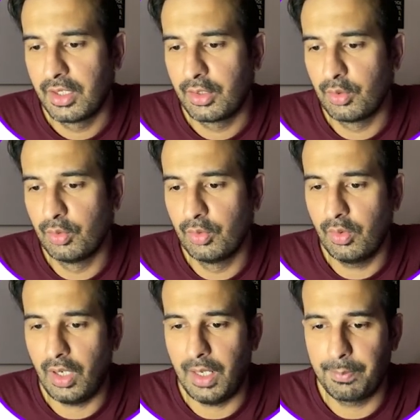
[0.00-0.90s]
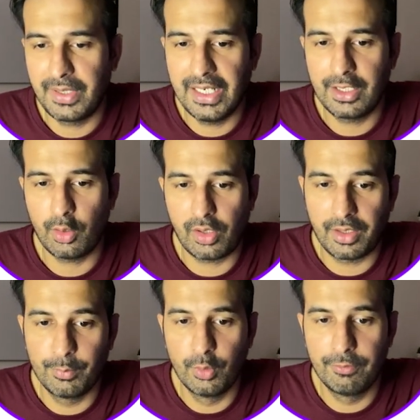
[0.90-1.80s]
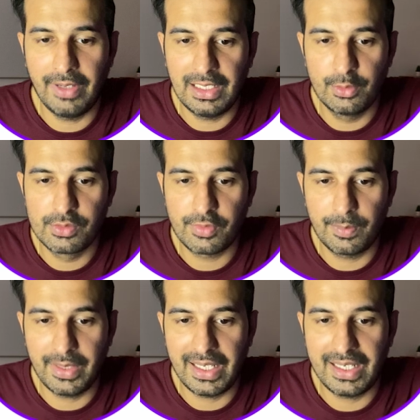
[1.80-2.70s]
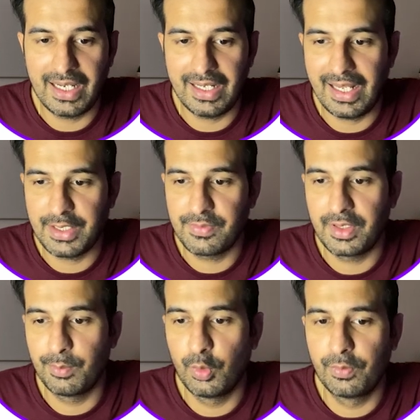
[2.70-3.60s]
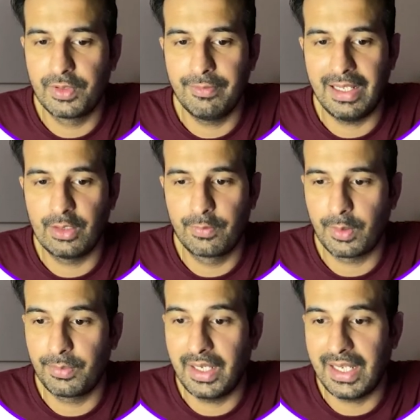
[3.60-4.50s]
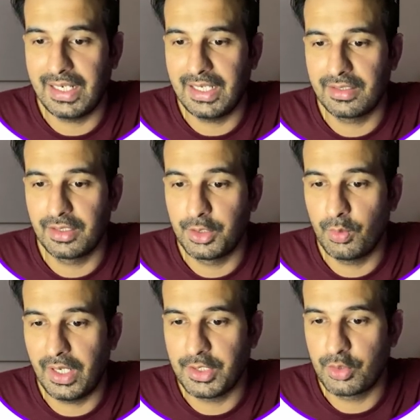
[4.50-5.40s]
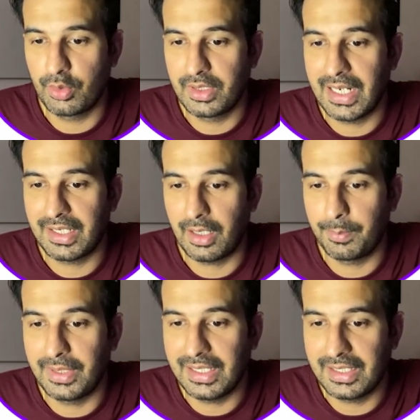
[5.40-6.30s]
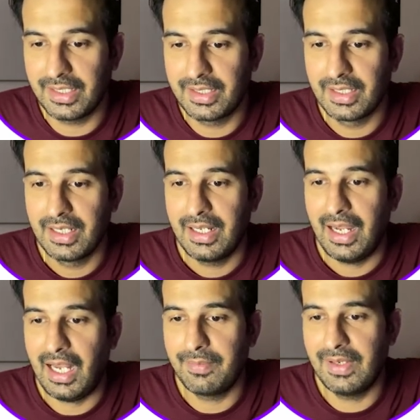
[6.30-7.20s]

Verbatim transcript: to update or remove values from array and as we remove the value from the array the UI should get updated and